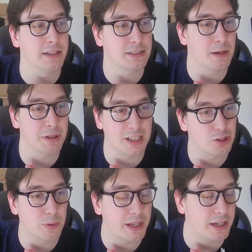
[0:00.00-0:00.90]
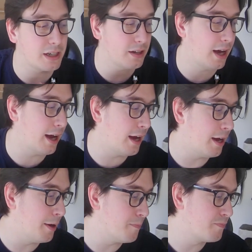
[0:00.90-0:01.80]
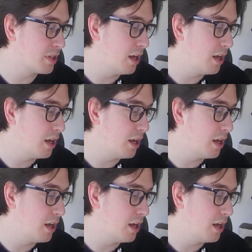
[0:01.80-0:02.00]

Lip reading: is coming this week, and